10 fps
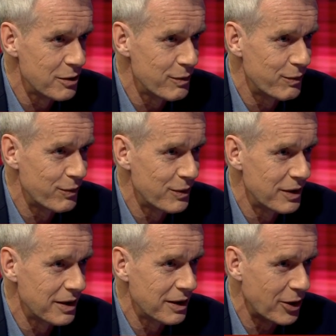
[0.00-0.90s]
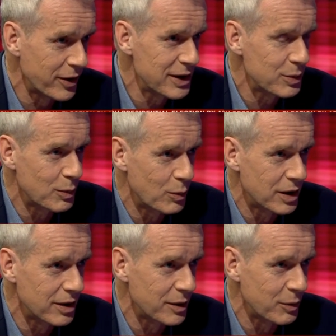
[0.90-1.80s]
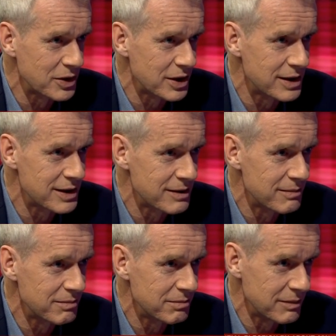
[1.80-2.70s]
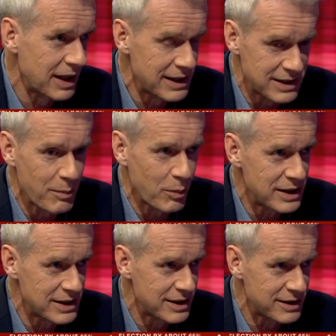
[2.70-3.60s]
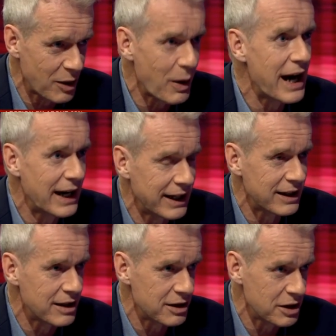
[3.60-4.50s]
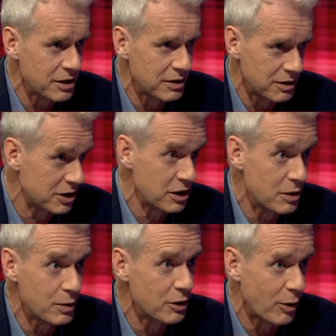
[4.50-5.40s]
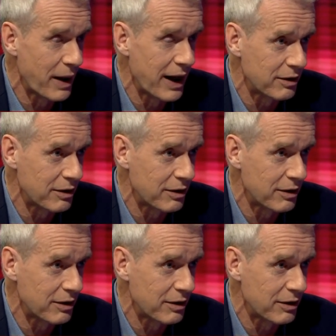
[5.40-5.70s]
You've gone into a world which is in some ways so alien to you and your